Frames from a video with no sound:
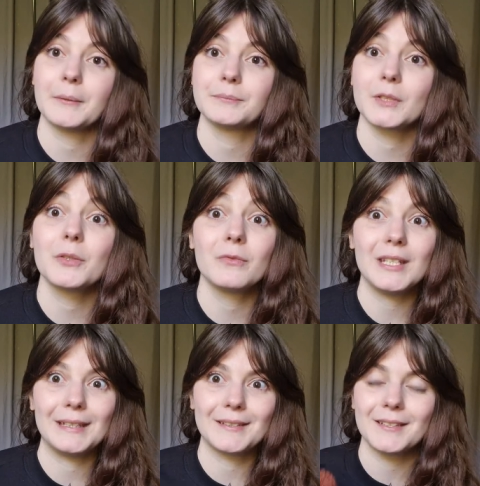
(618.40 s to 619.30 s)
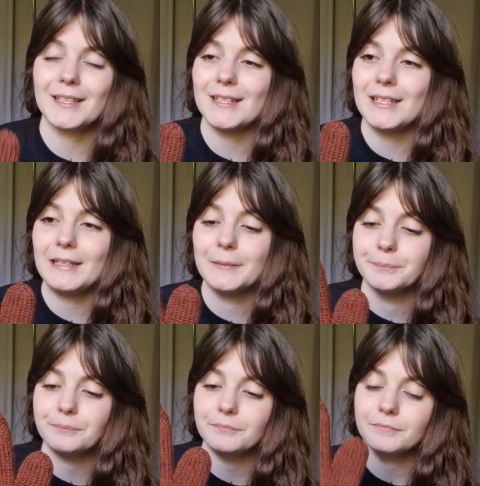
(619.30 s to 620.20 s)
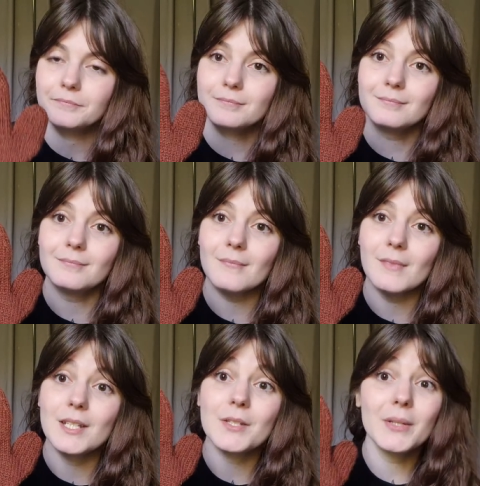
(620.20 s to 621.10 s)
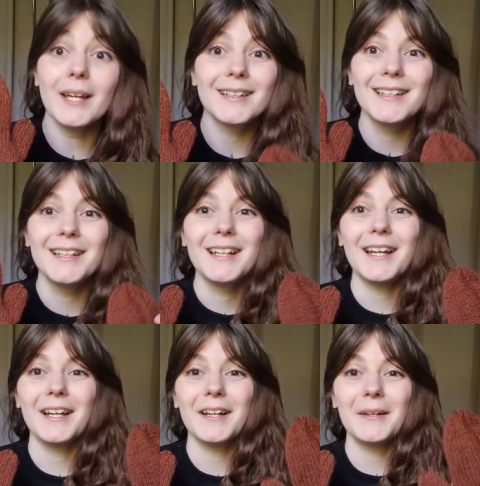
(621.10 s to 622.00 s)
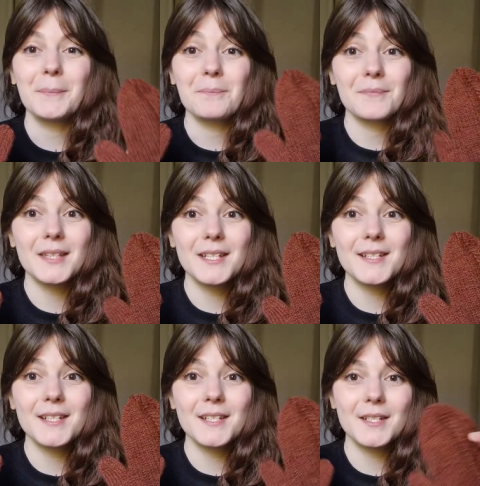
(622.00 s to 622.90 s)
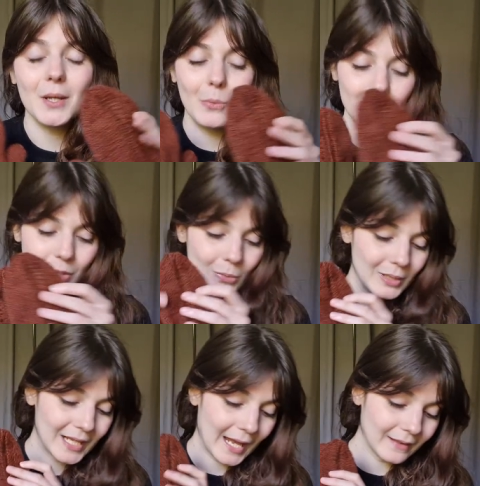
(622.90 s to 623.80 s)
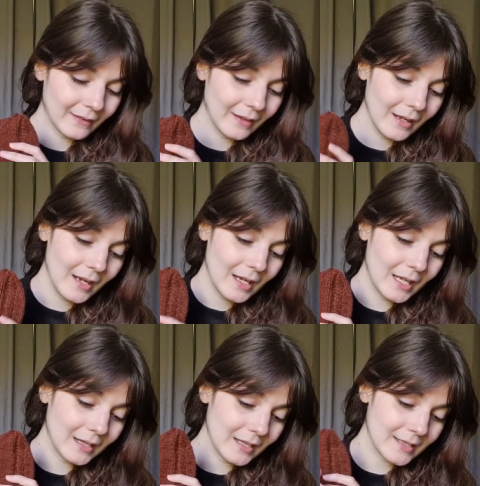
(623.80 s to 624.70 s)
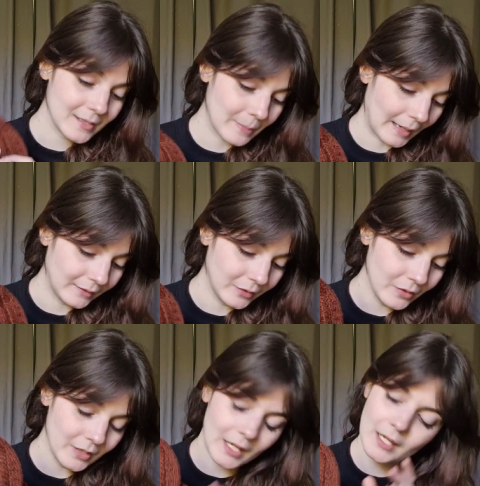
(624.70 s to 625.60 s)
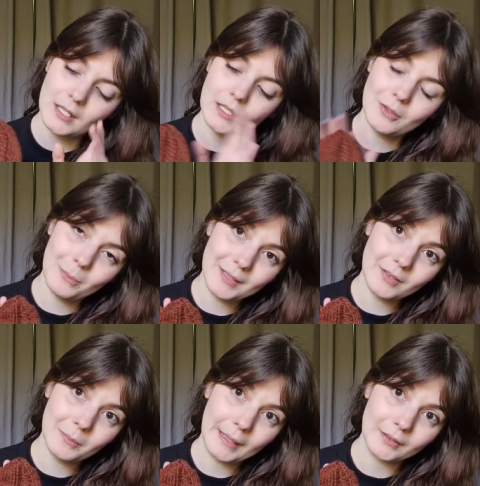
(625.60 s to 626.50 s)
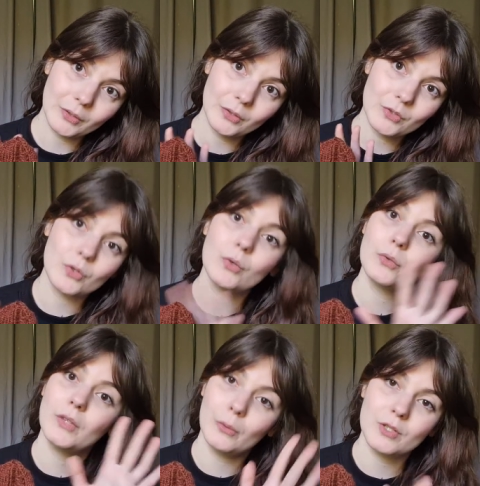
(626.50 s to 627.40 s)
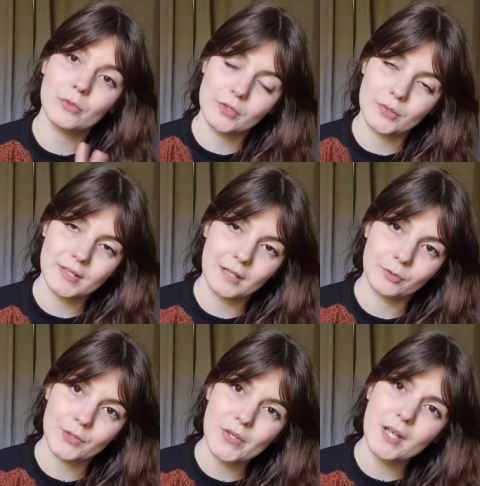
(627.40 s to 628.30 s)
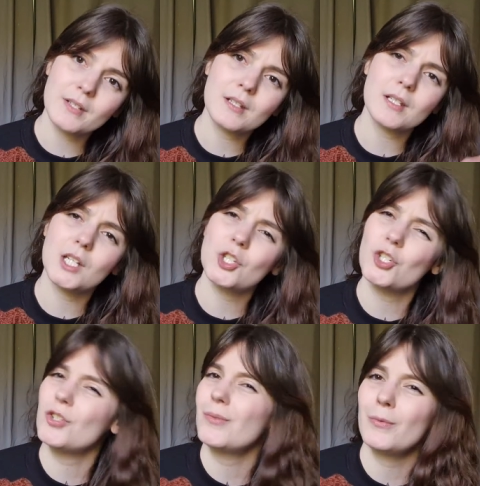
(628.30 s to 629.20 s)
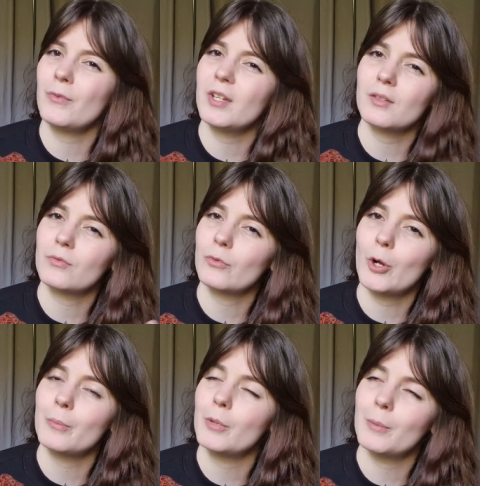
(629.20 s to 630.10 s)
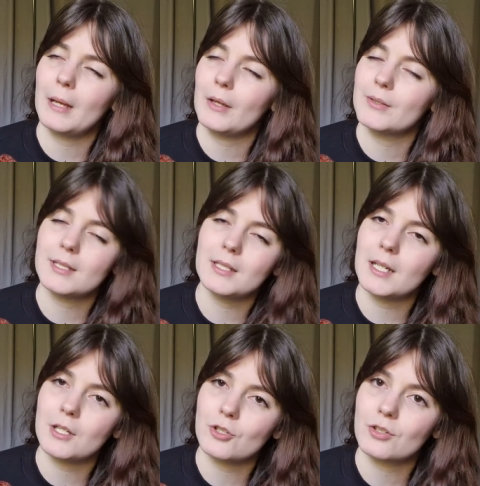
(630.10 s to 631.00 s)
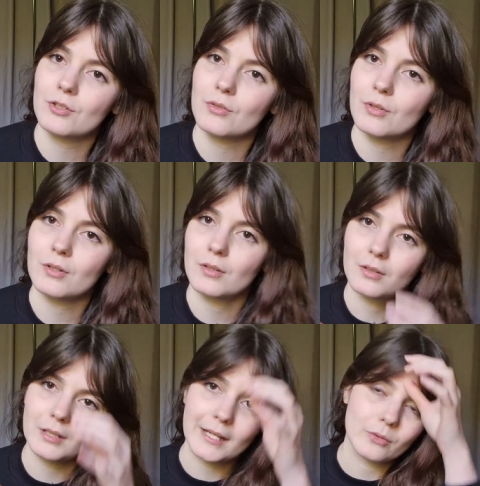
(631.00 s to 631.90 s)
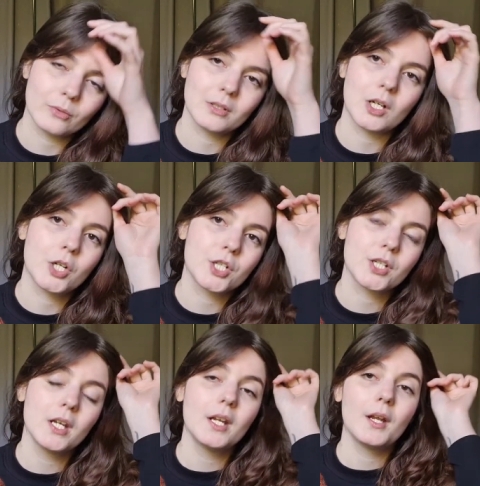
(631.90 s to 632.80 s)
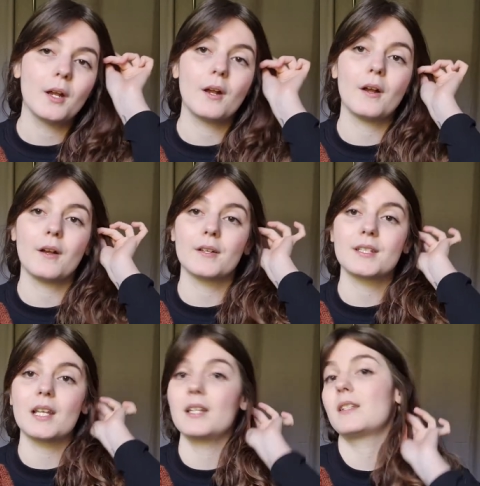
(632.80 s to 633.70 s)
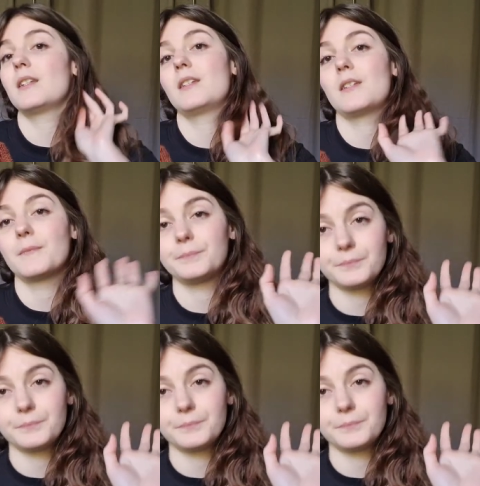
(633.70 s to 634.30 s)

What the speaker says: convenient indeed. So yeah, this is what you will get in this pattern. And in the mitten pattern, so there is also several sizes. It should fit from about a teenager to an adult large sizes.